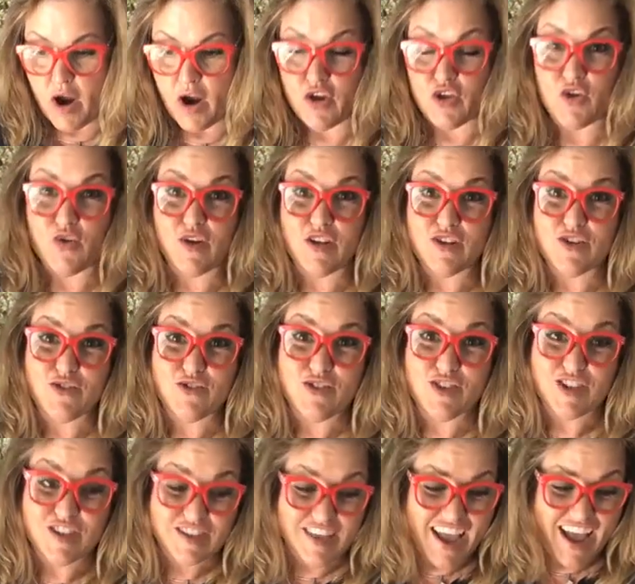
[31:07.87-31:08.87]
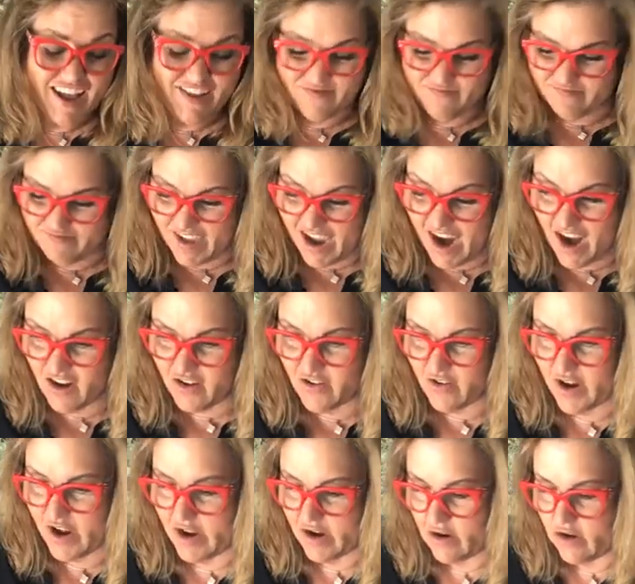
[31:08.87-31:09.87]
where you can do just that.
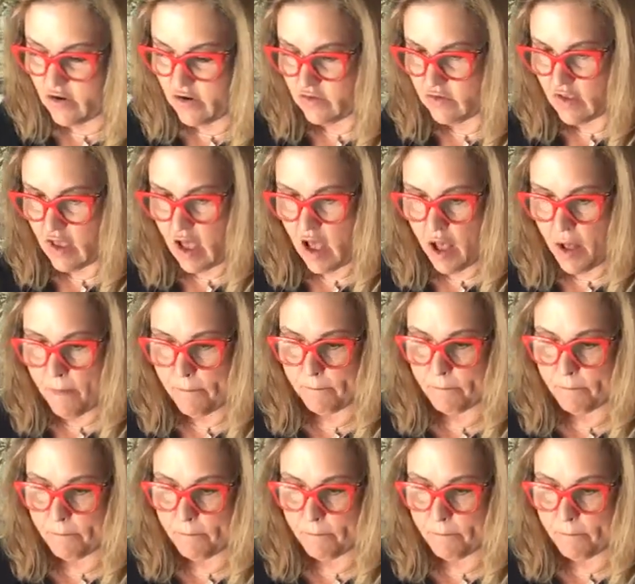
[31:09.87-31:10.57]
Our creators